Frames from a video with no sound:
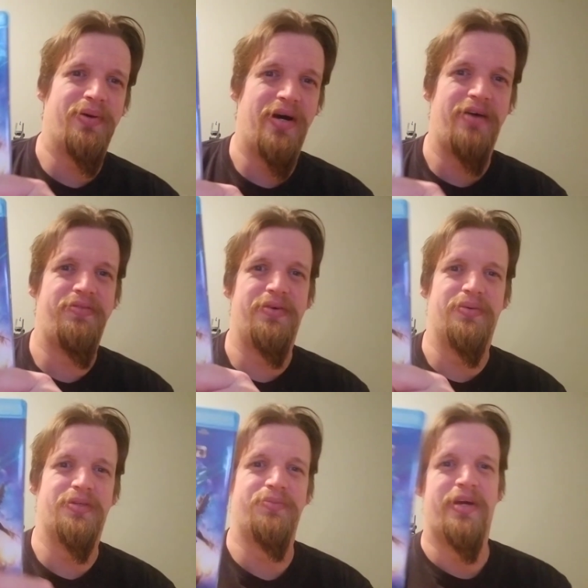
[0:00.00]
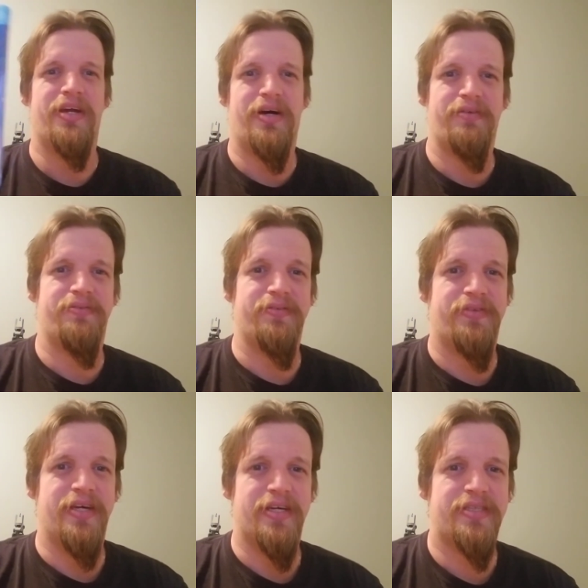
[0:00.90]
profit was made off of
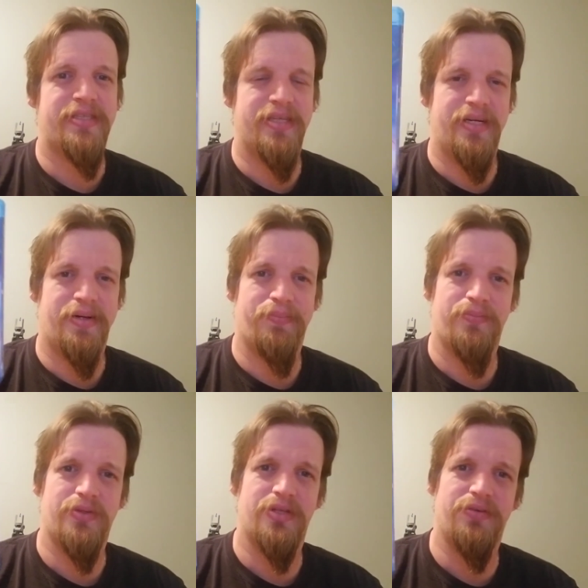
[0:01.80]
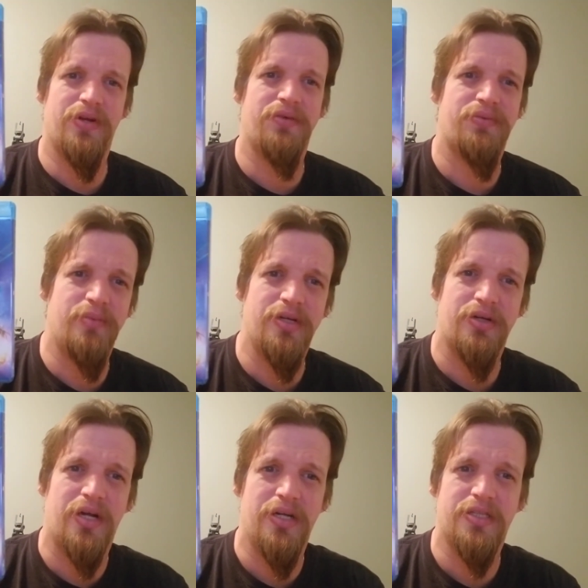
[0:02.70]
this. Um, so if you're not familiar
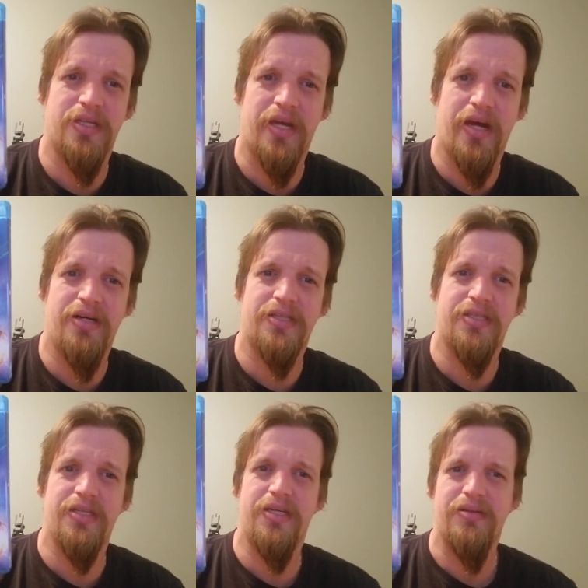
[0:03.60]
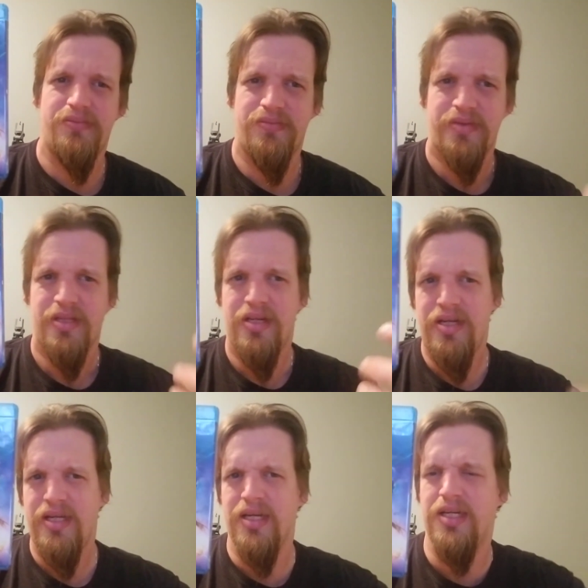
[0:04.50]
with Guardians of the Galaxy,
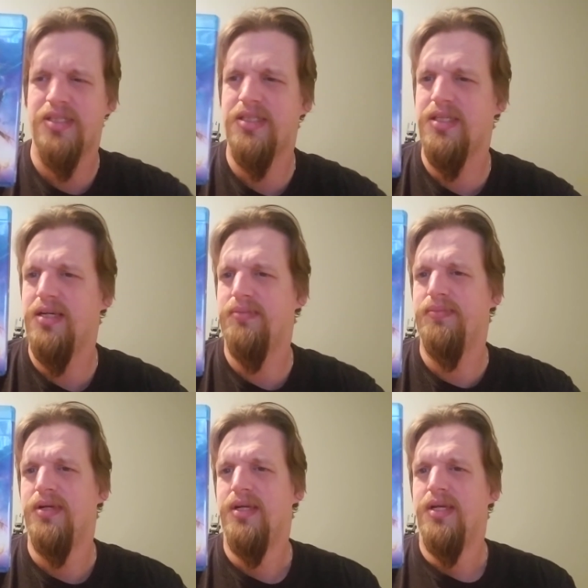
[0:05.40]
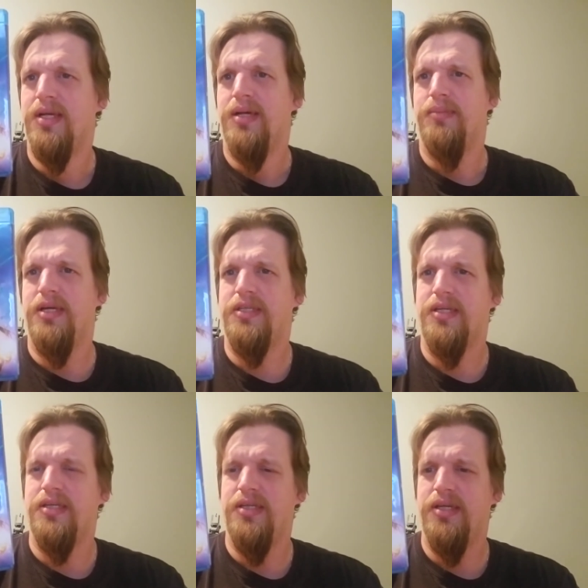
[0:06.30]
it's um,
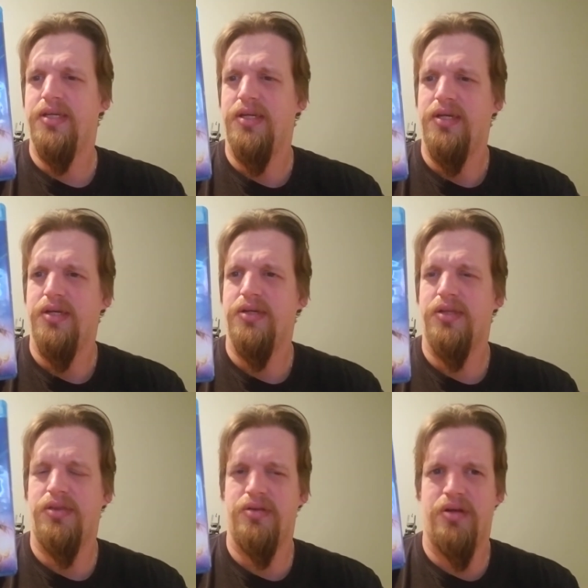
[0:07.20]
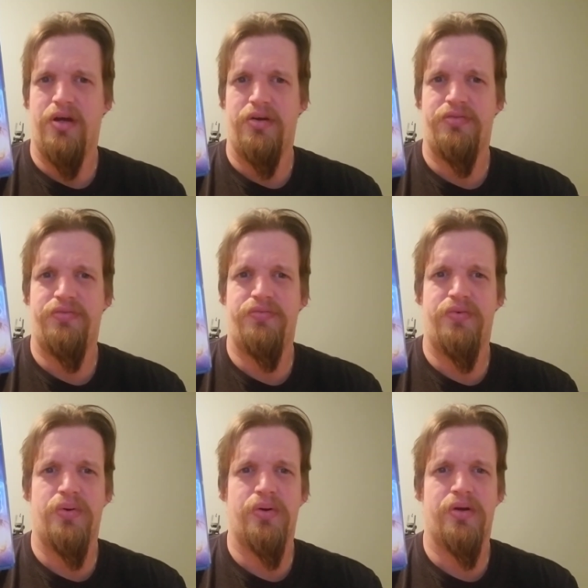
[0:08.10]
basically uh,
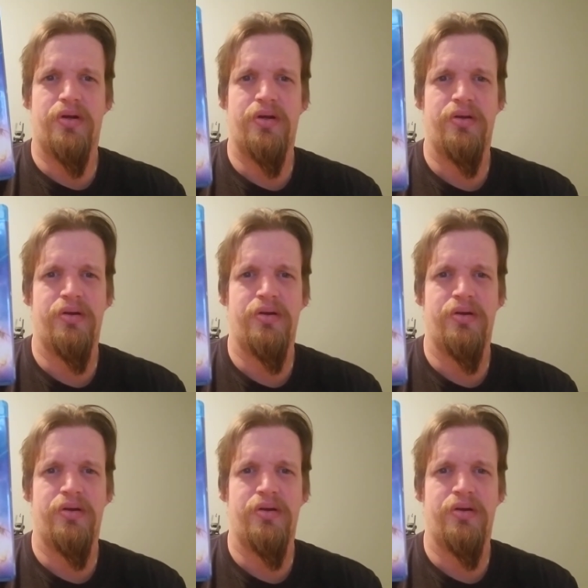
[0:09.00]
four,